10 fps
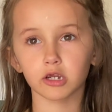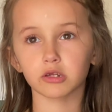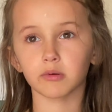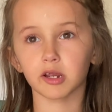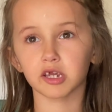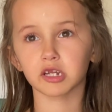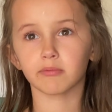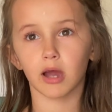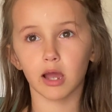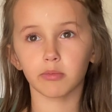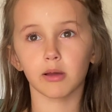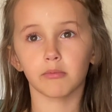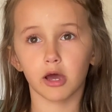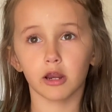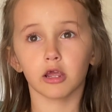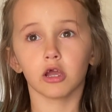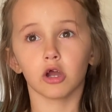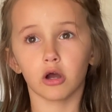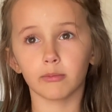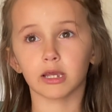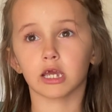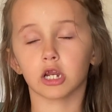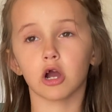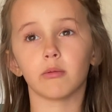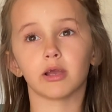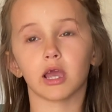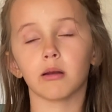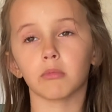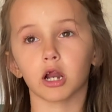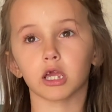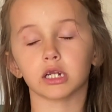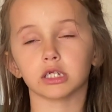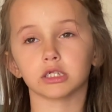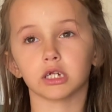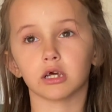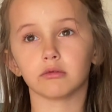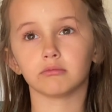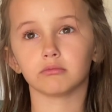to buy a plum pie. Home again, market is done.